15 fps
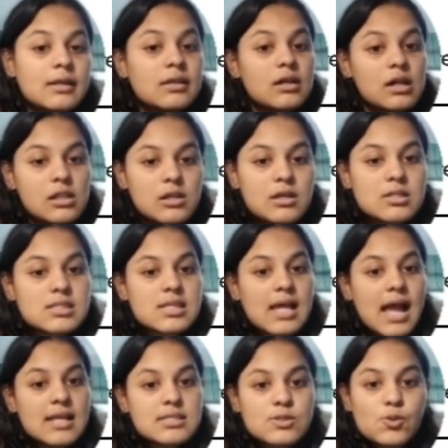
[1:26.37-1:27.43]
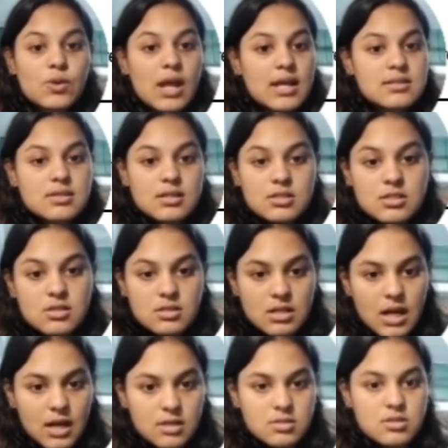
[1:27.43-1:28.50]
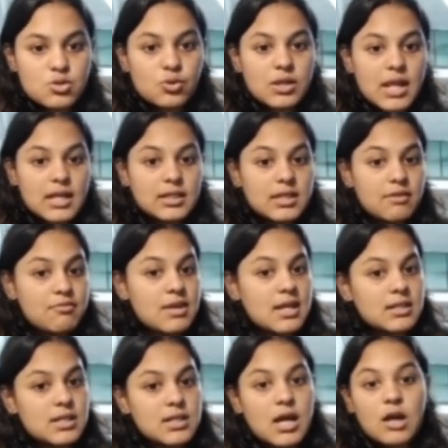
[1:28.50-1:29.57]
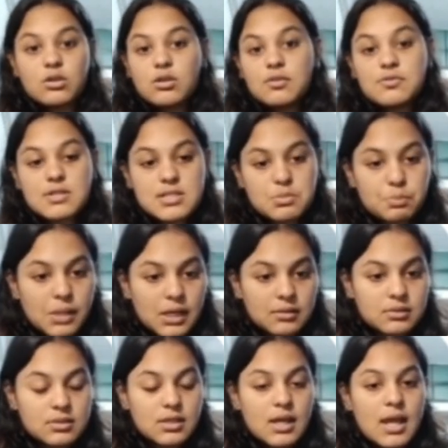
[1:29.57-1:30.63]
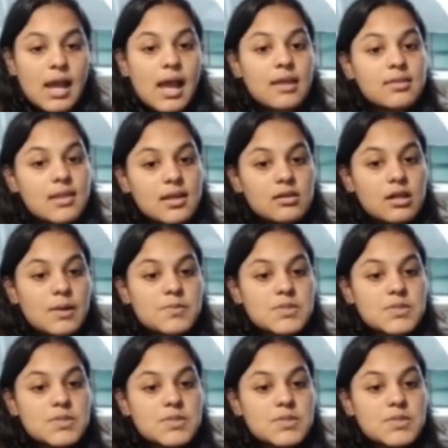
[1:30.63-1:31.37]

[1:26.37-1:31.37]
alerts as soon as it starts to get deviated out of its path. And then comes